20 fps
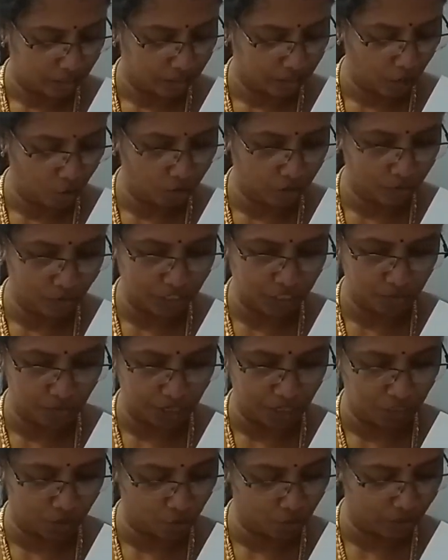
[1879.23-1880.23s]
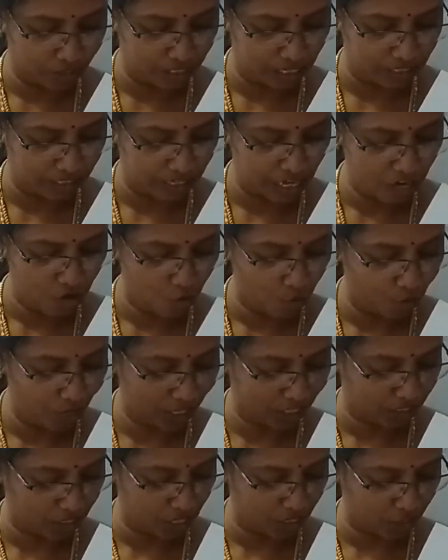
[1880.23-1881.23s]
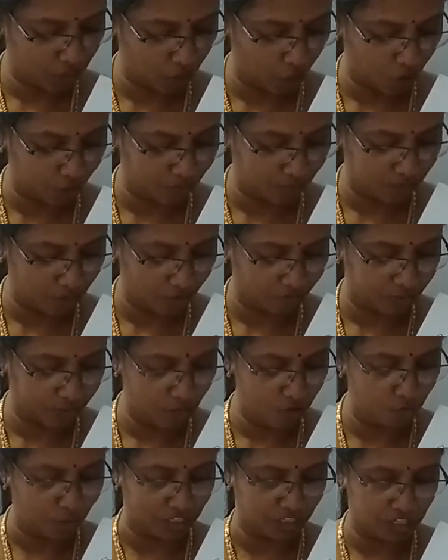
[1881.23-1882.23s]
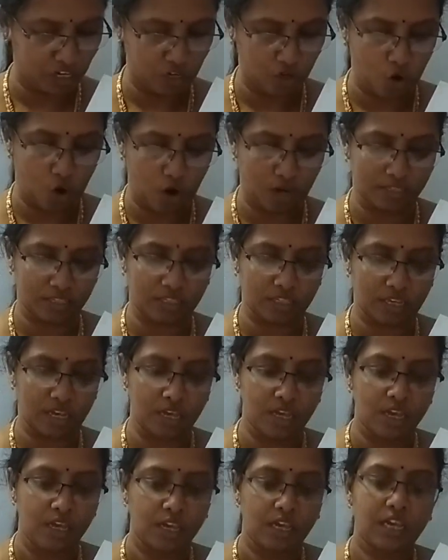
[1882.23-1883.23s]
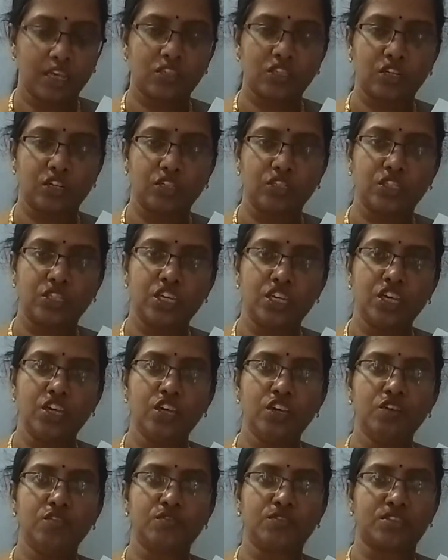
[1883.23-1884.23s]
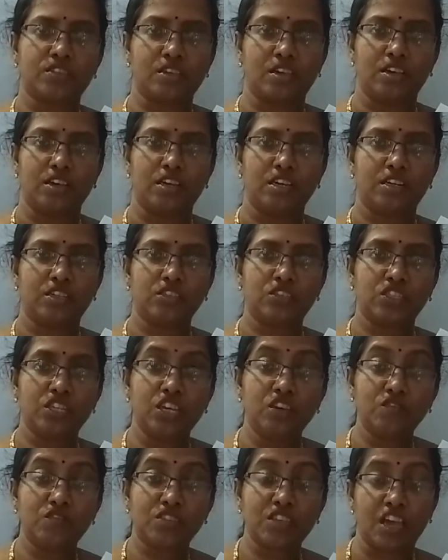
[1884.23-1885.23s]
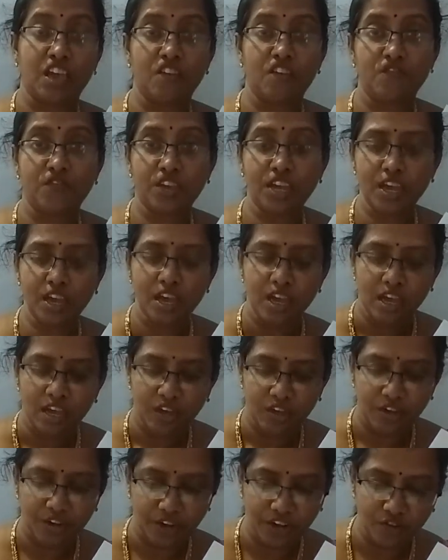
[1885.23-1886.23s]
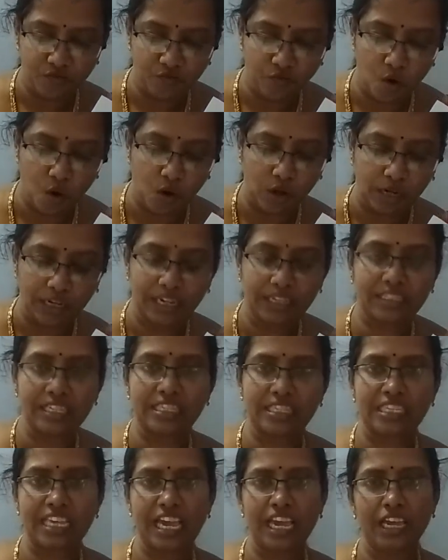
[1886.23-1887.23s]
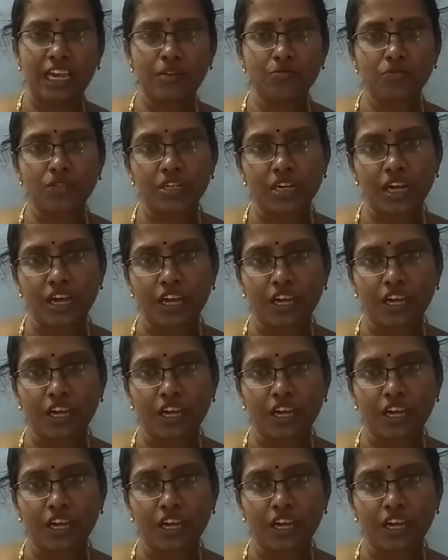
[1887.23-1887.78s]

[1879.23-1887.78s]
southwest monsoon season, western slopes of the Western Ghats receives heavy rainfall. At the same